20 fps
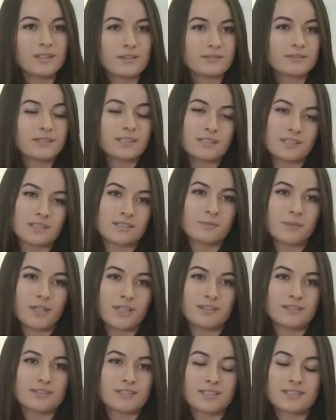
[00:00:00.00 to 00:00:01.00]
loved teaching
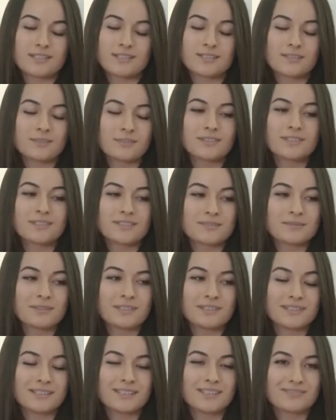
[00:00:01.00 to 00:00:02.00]
biology, so it's
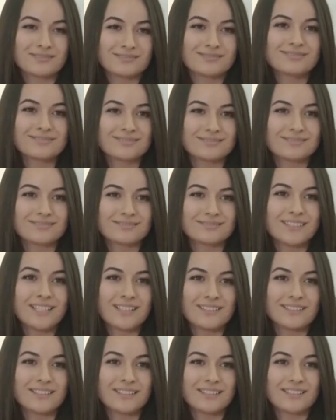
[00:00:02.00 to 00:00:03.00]
really,
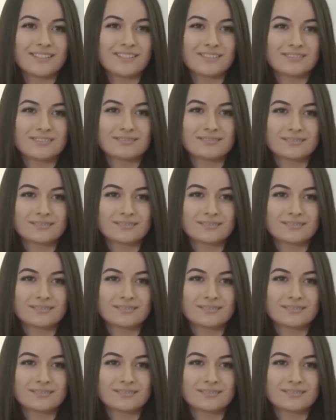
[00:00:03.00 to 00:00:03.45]
yeah, I like it.